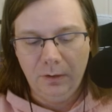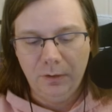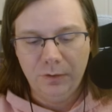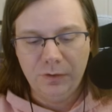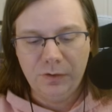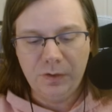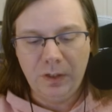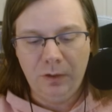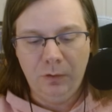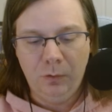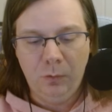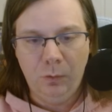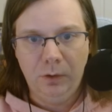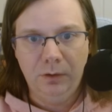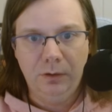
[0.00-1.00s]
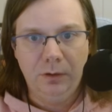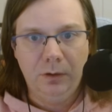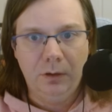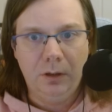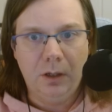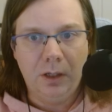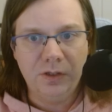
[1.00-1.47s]
So
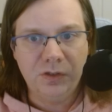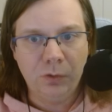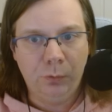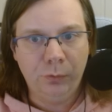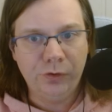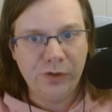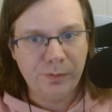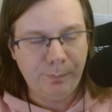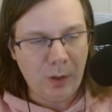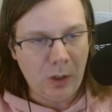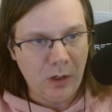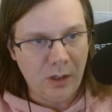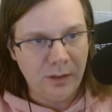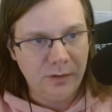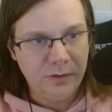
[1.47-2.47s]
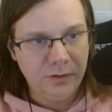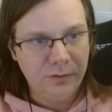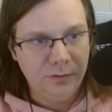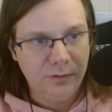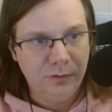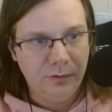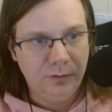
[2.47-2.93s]
a soldier's bond,
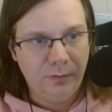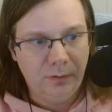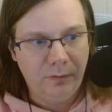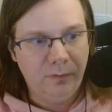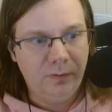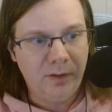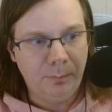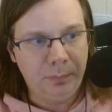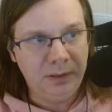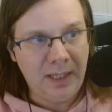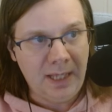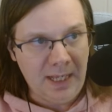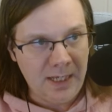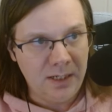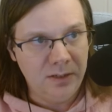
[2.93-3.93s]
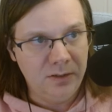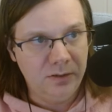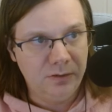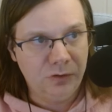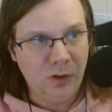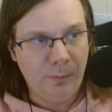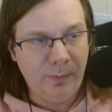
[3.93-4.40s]
the blade
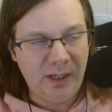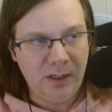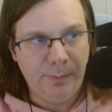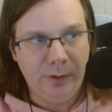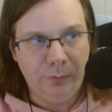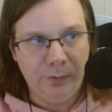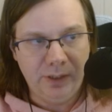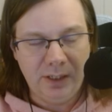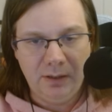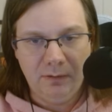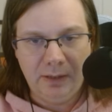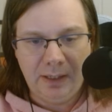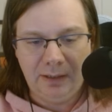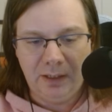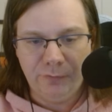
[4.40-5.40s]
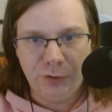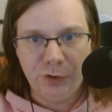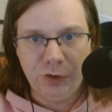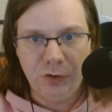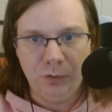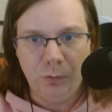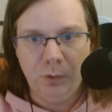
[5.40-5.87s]
domain ability at level
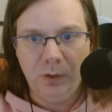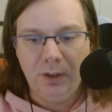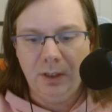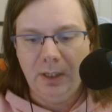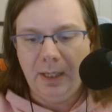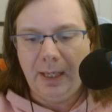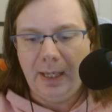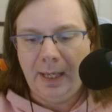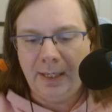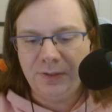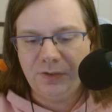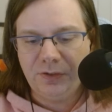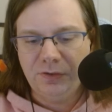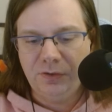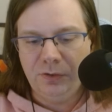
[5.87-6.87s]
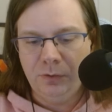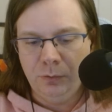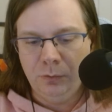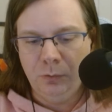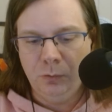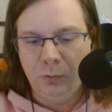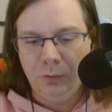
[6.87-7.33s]
2, asks
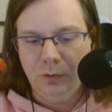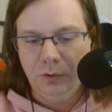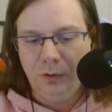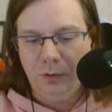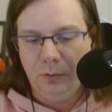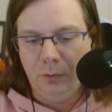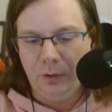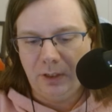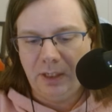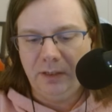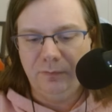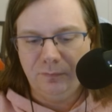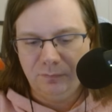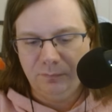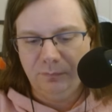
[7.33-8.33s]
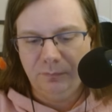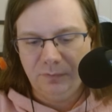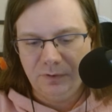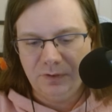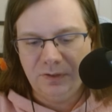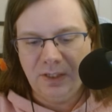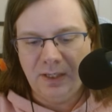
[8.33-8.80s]
you, or kind of
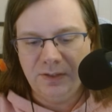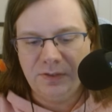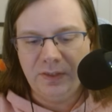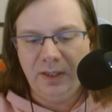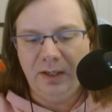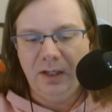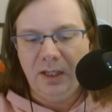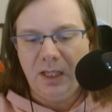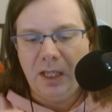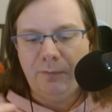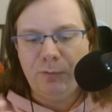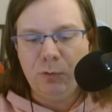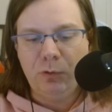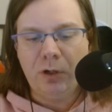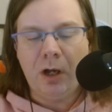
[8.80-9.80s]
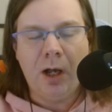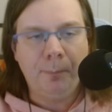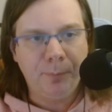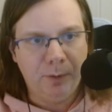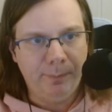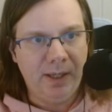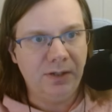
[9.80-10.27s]
says that if you
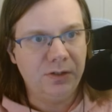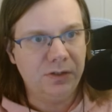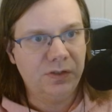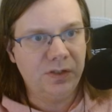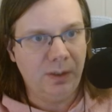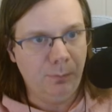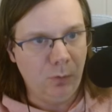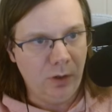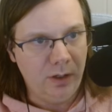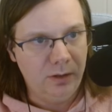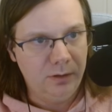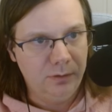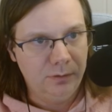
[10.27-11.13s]
compliment someone